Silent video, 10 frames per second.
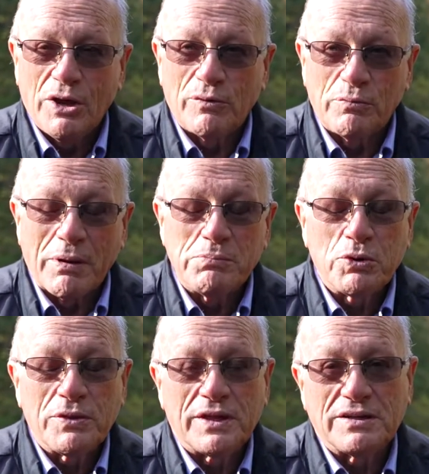
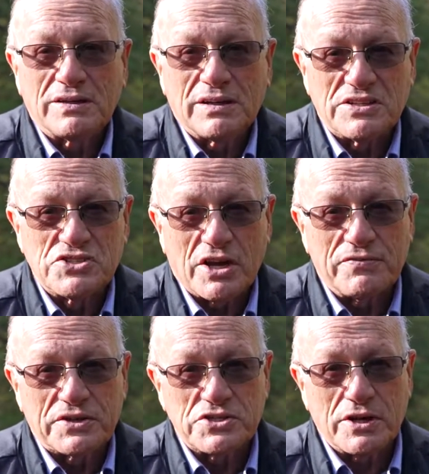Remember that in
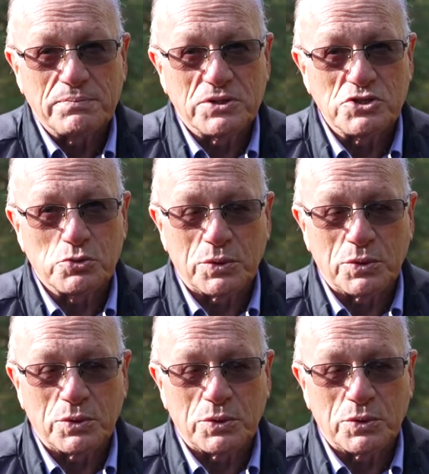self-acceptance